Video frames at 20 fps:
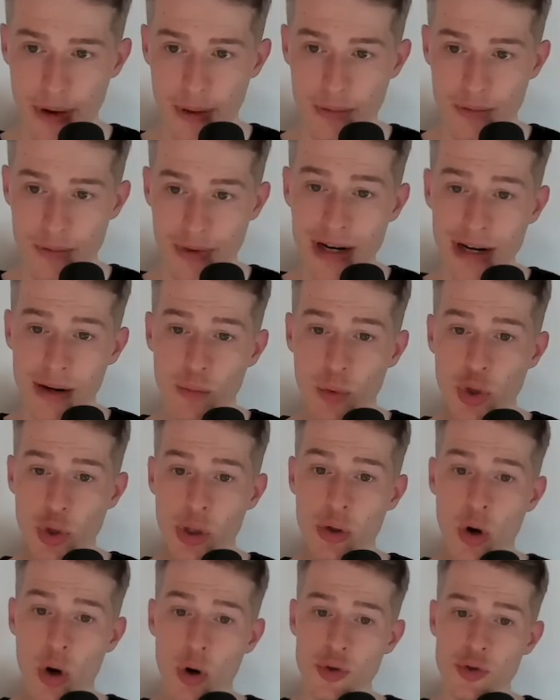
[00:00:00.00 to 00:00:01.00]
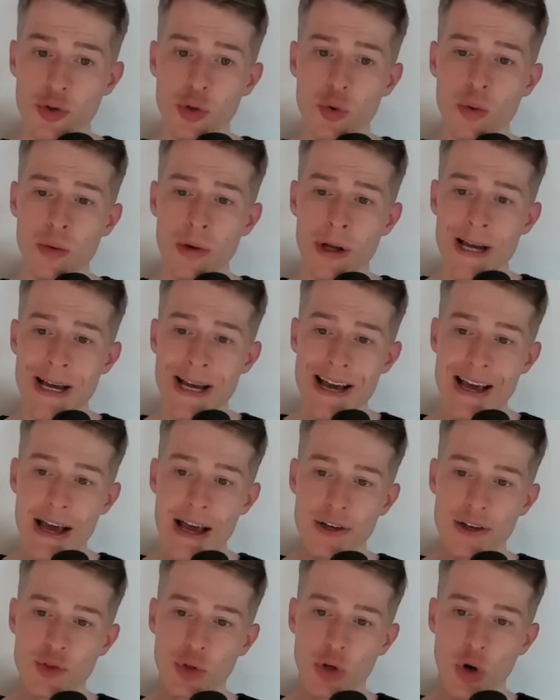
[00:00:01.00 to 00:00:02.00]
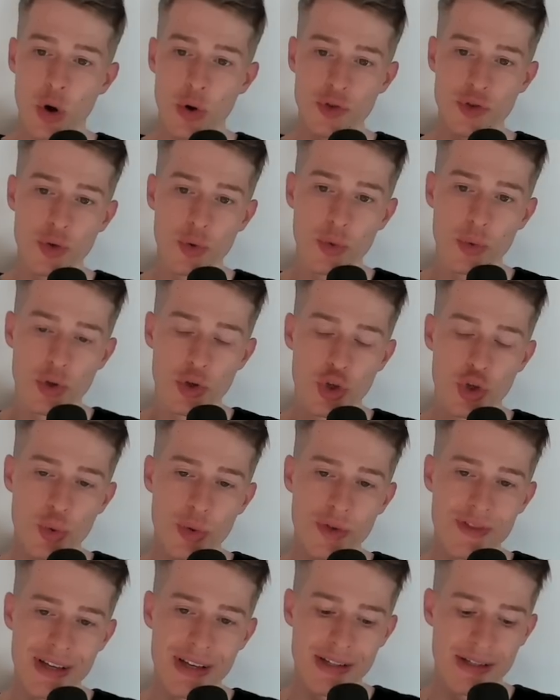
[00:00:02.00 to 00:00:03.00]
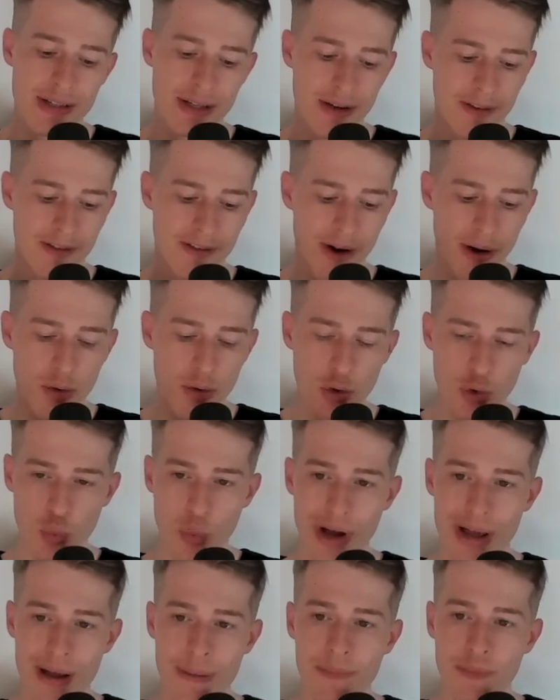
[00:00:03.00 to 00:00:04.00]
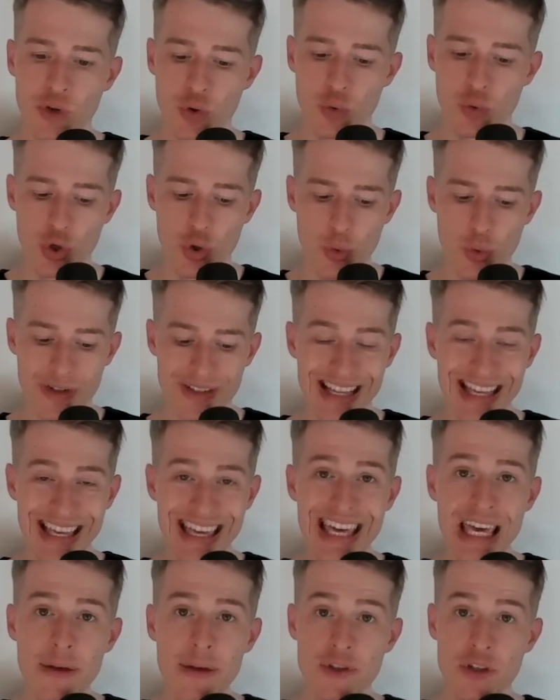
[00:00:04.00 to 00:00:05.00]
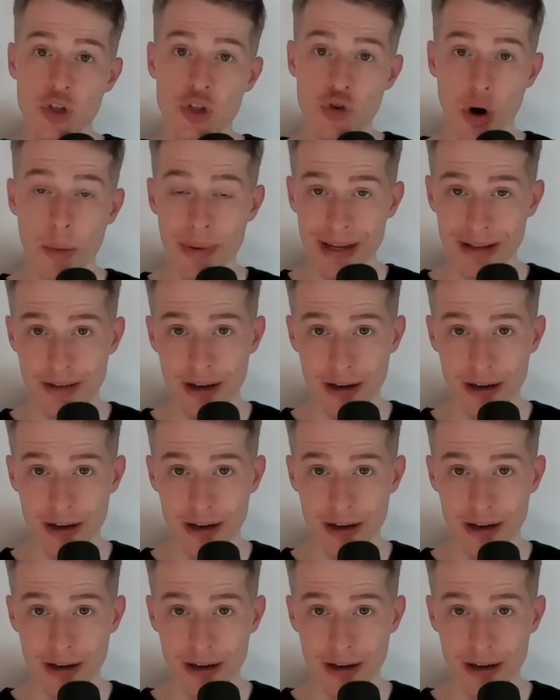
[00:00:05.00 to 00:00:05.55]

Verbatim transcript: And right, and what you can also do is you can also use this in a very good way to use the eavesdropping